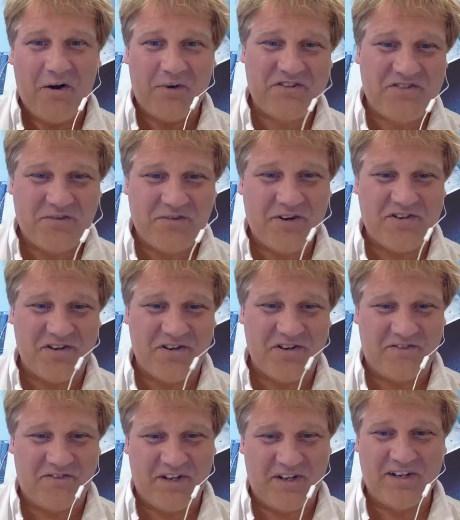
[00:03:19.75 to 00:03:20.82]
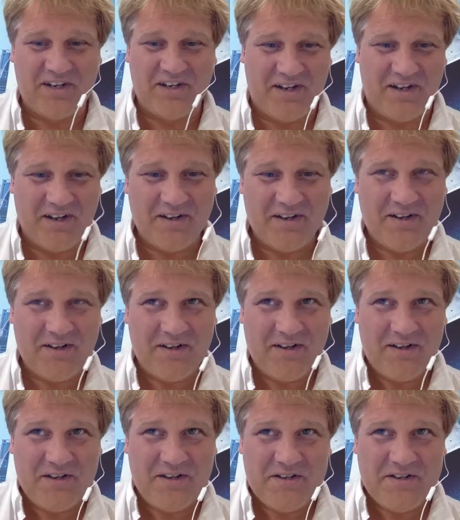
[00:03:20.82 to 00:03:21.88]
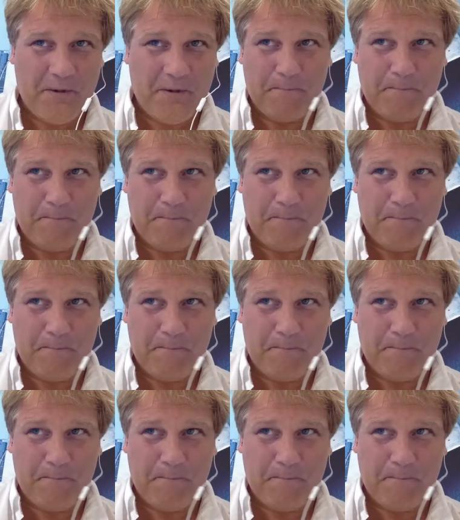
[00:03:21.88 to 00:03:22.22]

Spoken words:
restoration of dignity. So